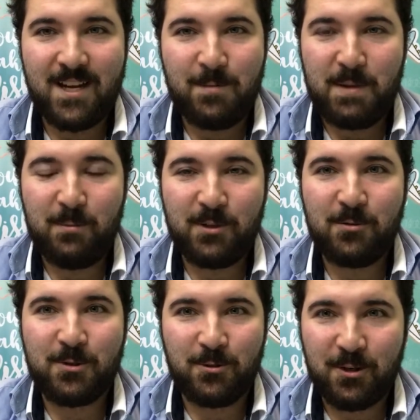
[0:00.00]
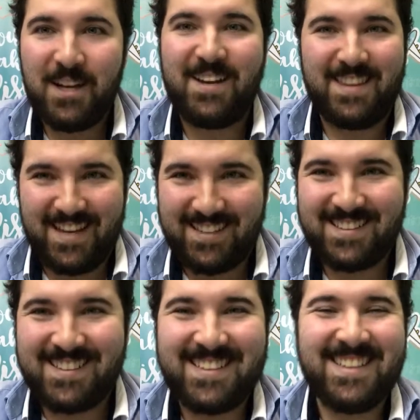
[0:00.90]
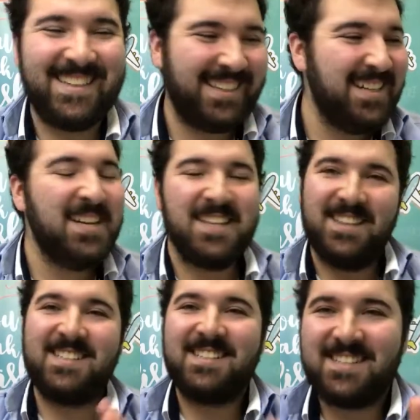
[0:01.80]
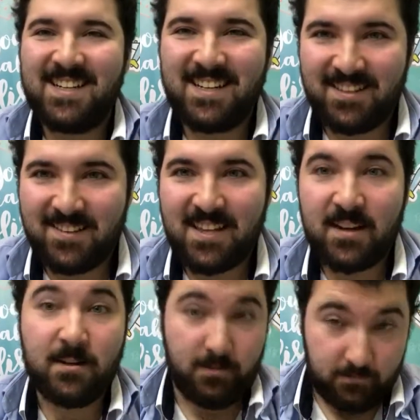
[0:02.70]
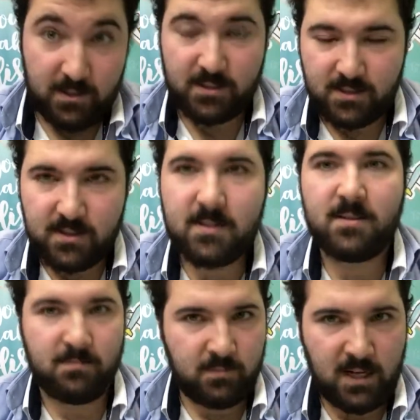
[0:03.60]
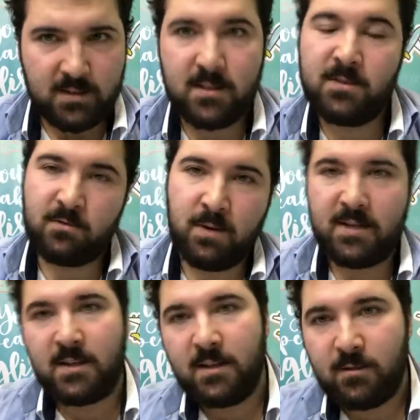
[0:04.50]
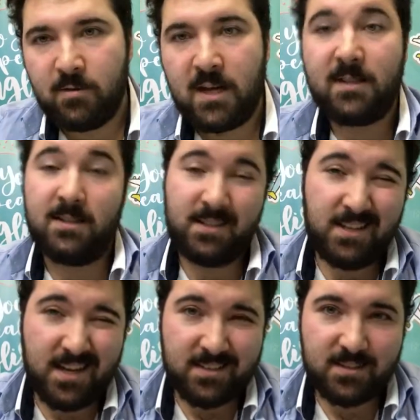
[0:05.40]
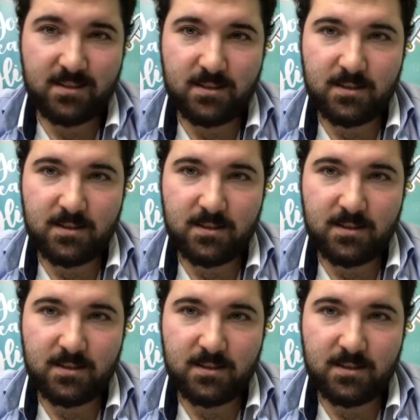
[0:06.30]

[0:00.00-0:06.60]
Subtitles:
People don't talk like that. This is English that exists. Yes, it's grammatically correct. Yes.